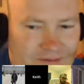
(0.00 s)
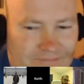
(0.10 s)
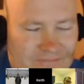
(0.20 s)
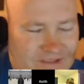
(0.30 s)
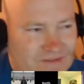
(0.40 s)

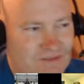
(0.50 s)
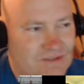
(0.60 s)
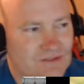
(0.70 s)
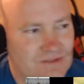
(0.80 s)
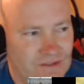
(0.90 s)
It's
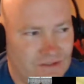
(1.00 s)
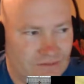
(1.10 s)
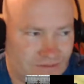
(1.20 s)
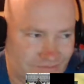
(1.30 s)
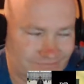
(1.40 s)
just,
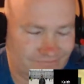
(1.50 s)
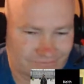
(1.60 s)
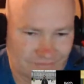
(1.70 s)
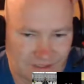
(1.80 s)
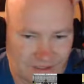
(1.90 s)

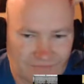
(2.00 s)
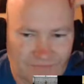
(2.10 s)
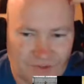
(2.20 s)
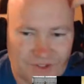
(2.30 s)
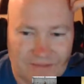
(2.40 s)
if
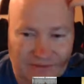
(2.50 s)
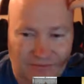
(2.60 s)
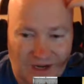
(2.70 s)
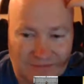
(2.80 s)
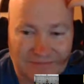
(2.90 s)
you're trying to play
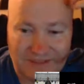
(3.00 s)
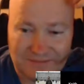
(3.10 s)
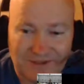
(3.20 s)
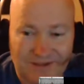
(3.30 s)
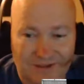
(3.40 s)
Rock Band, it's
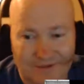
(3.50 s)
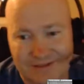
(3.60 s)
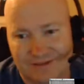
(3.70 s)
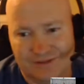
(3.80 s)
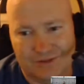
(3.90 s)
probably not great
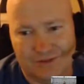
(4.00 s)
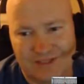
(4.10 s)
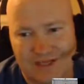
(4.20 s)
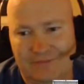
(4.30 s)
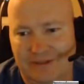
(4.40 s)
because it's so
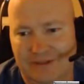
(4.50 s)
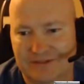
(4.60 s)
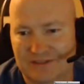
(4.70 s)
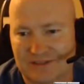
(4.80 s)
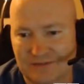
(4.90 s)
timing
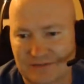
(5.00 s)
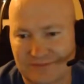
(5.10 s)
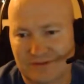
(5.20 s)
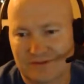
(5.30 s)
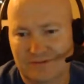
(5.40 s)
intensive.
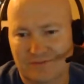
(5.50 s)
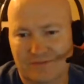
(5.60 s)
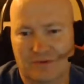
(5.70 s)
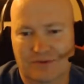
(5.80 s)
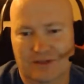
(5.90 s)
If you
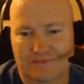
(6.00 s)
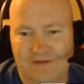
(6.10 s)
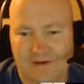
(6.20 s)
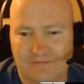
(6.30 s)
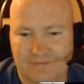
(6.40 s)
want to play like
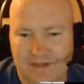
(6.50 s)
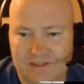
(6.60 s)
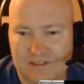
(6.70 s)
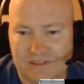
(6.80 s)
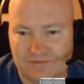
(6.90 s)
Final
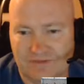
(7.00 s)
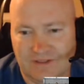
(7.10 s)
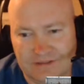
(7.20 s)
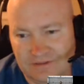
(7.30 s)
Fantasy, it's fine.